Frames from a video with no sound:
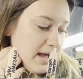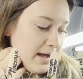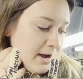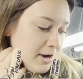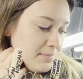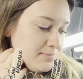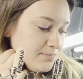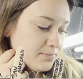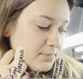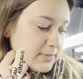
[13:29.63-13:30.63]

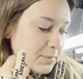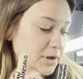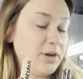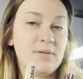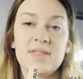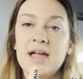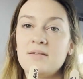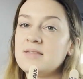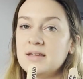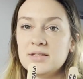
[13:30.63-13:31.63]
I'm going to use that
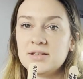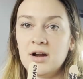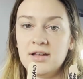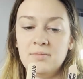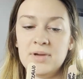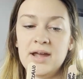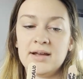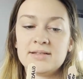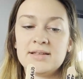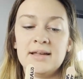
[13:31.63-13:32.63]
seed starting
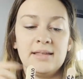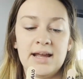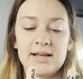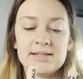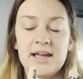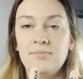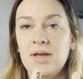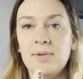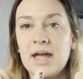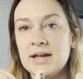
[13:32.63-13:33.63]
mix, and like I said,
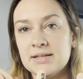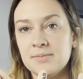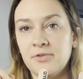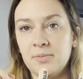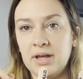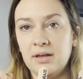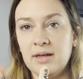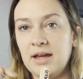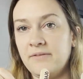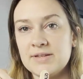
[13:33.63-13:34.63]
maybe add some
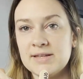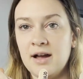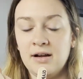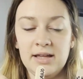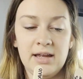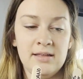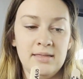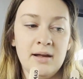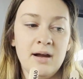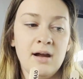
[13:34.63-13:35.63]
vermiculite if it's not already in
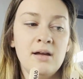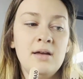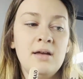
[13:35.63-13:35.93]
there,